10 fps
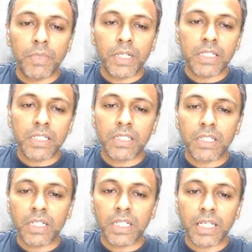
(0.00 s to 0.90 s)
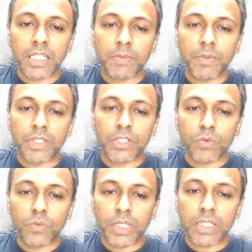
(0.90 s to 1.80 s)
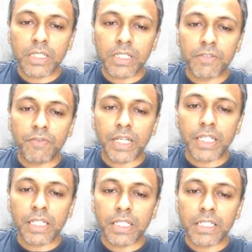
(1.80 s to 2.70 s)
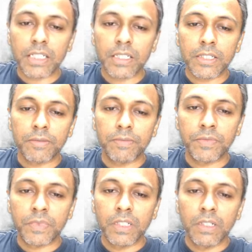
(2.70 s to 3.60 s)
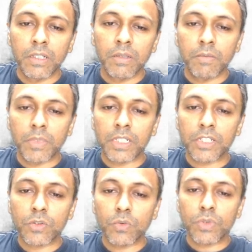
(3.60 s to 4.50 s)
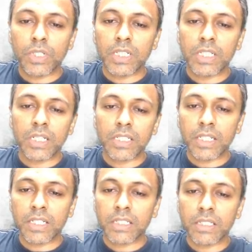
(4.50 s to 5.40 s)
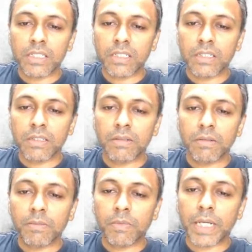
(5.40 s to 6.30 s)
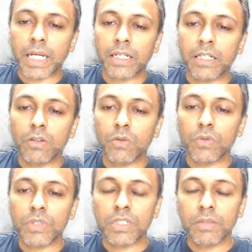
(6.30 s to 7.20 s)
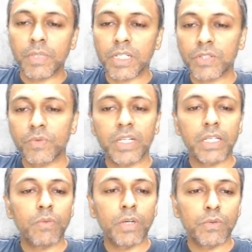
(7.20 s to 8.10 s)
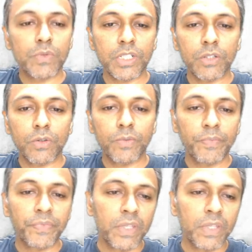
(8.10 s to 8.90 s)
plus 3x plus 2x is 5x plus 2 3s are 6, bracket closed, plus 1 equal to 0.